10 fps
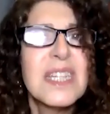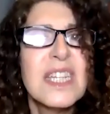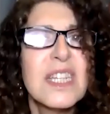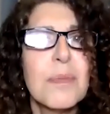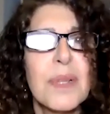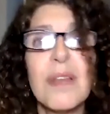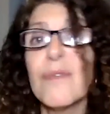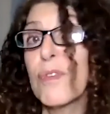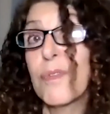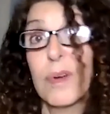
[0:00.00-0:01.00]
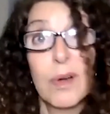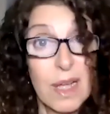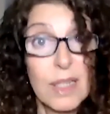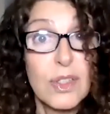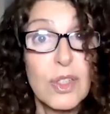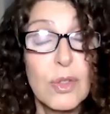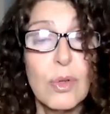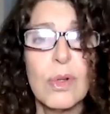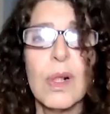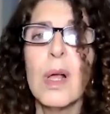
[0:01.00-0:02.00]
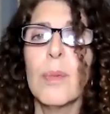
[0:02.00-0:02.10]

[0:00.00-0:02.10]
the discipline for graduate school.